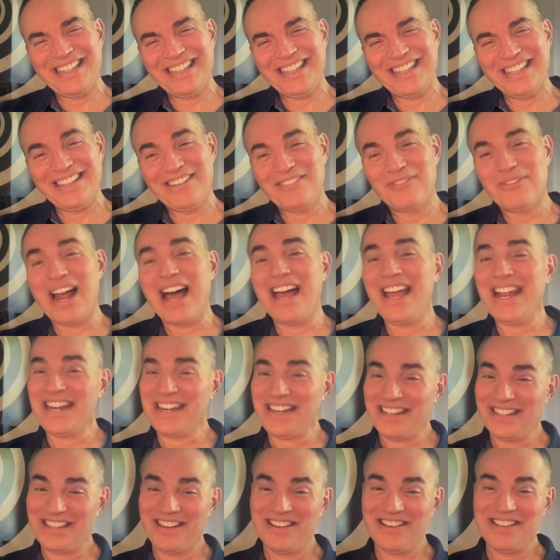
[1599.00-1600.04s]
right.
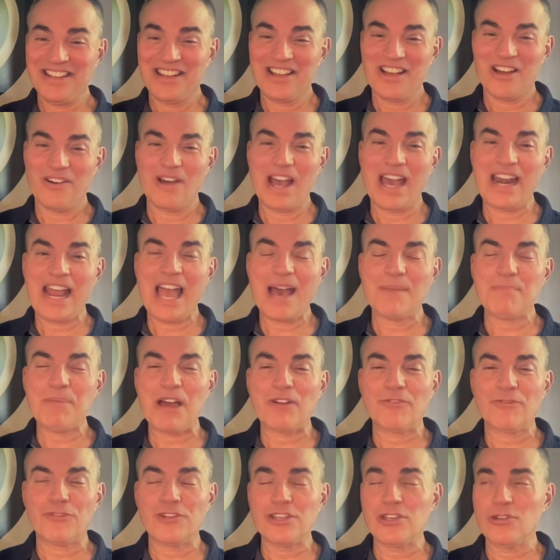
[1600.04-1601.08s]
There you go. And how
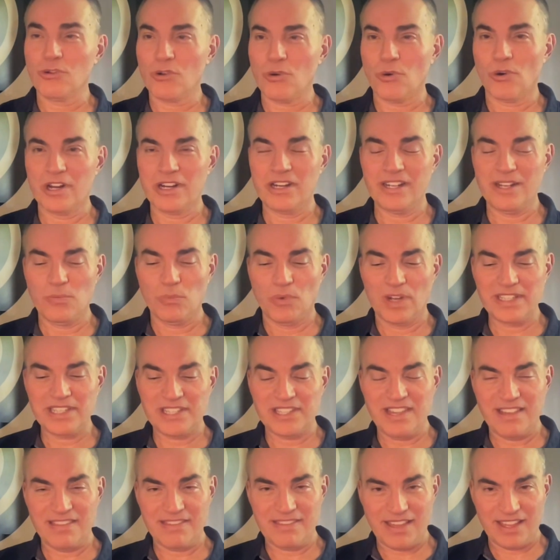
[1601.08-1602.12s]
about for you, Courtney? What's
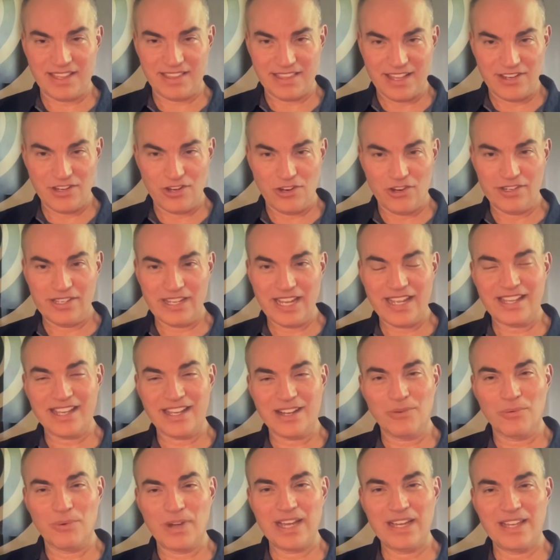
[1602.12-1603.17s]
the thing that you're taking
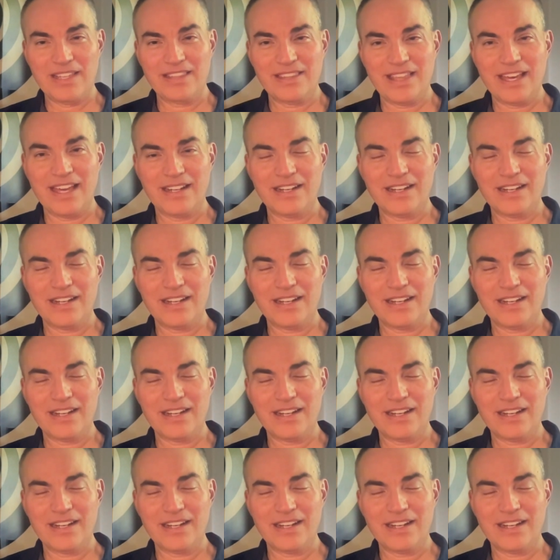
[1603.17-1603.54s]
away that